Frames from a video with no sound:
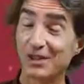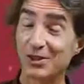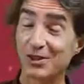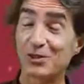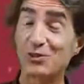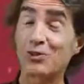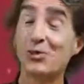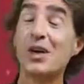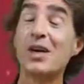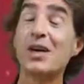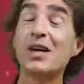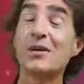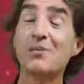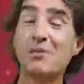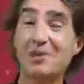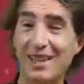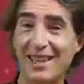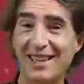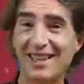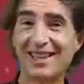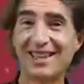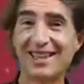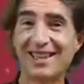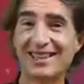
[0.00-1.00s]

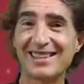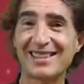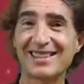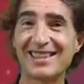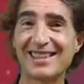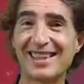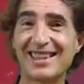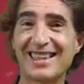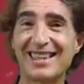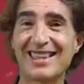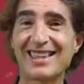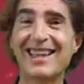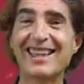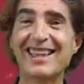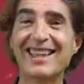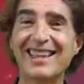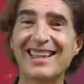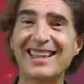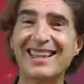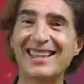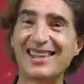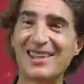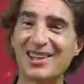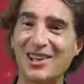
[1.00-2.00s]
drama, as they
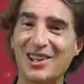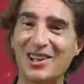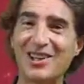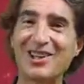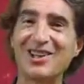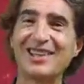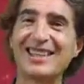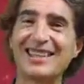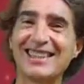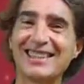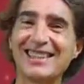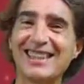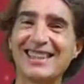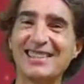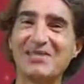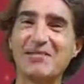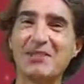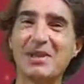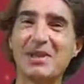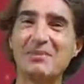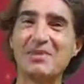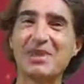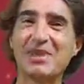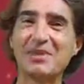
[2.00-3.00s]
call it in
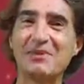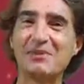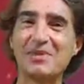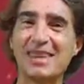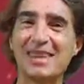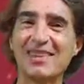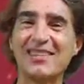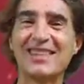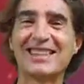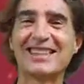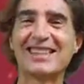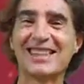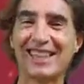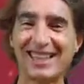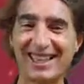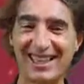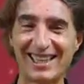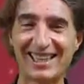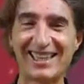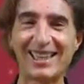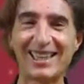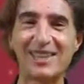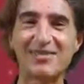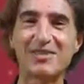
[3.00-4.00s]
Brahma Kumaris.
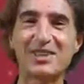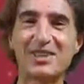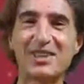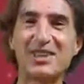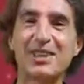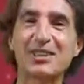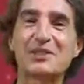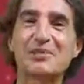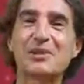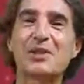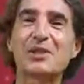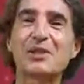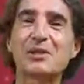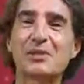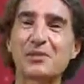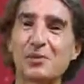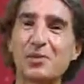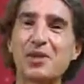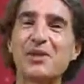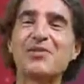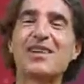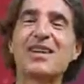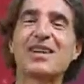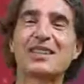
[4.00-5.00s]
I laugh a lot because
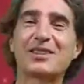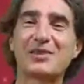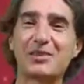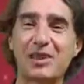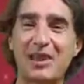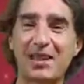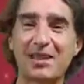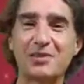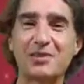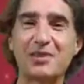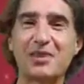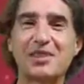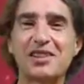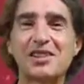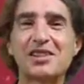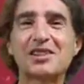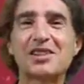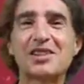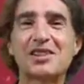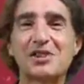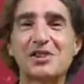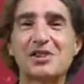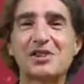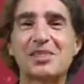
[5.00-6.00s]
we've had quite a few
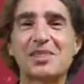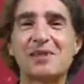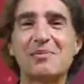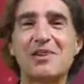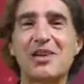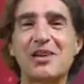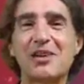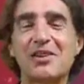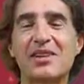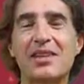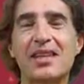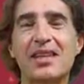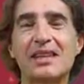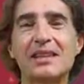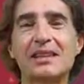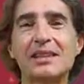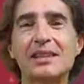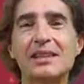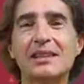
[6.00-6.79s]
discussions about that.